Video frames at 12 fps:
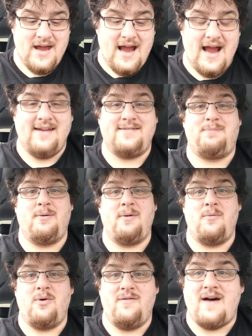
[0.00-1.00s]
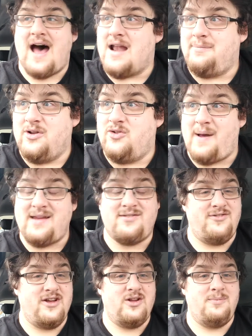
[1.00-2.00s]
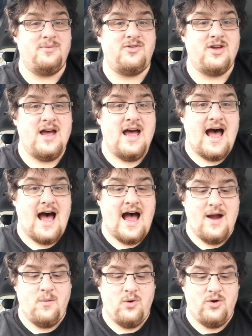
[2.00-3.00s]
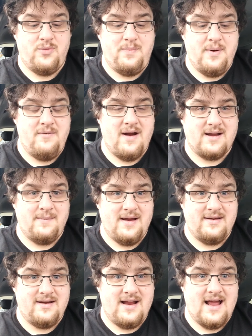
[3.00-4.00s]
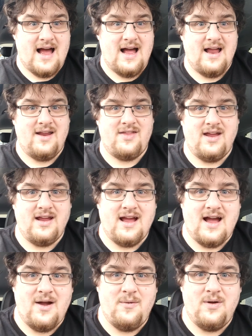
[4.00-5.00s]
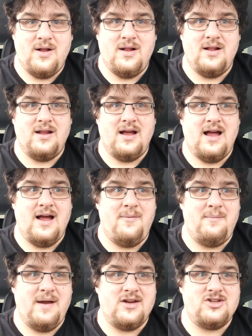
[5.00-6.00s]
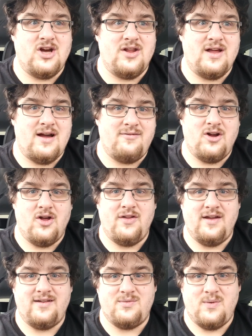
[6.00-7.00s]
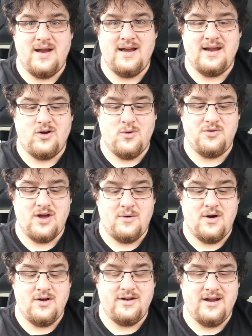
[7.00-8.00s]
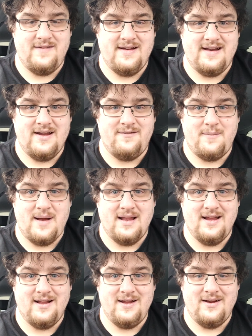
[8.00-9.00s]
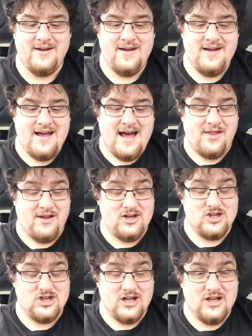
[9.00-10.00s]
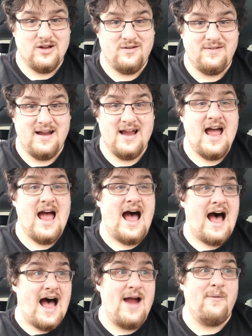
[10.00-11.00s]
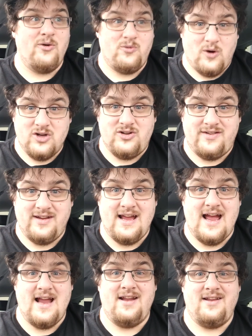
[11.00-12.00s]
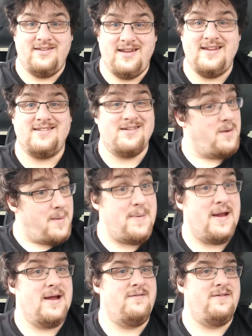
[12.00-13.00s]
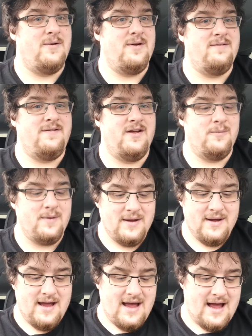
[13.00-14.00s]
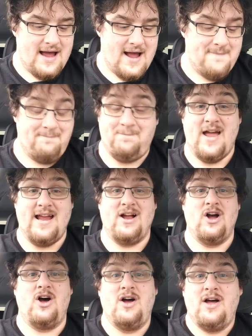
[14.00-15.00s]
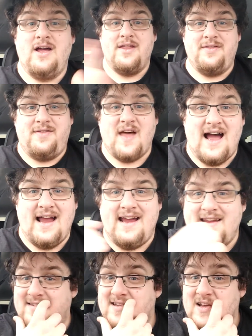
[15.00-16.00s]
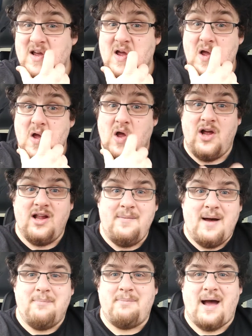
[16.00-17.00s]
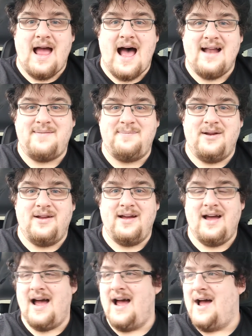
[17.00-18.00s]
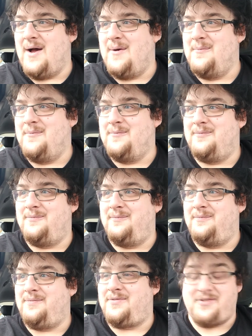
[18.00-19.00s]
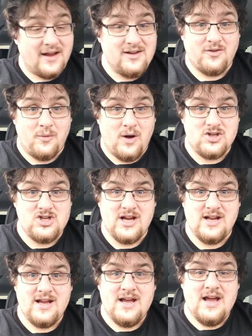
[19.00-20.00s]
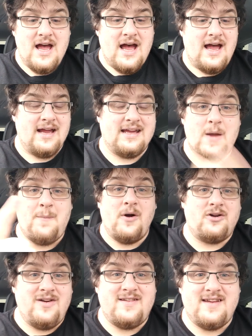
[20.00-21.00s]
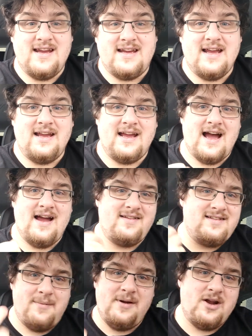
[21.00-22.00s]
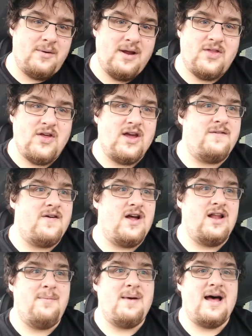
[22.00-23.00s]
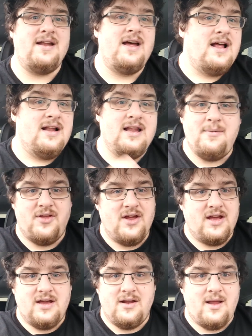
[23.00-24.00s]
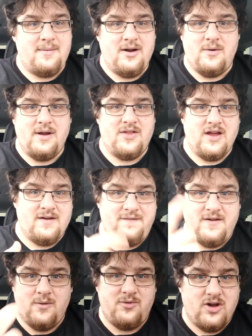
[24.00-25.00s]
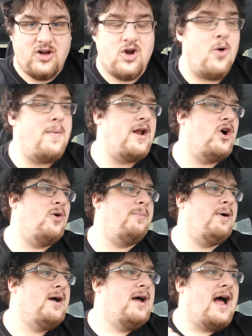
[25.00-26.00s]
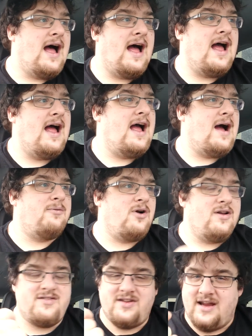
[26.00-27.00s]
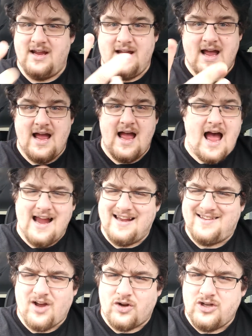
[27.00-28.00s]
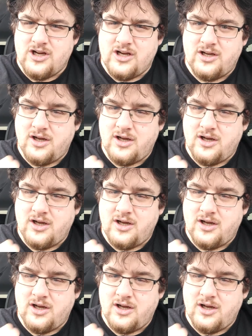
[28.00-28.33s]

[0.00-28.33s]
It's probably one of Aardman's best films. I would be recommending it. I think I will make sure that I've got this when it comes out on DVD for my little one. I think she'll love it. I would watch this again. This is a repeated viewing film. And there you go. That is Earlyman by Aardman. Thanks for watching. Keep on critiquing, guys. Let me know what you think of Earlyman. Let me know what you think of films that are coming up. I'm going to see I, Tonya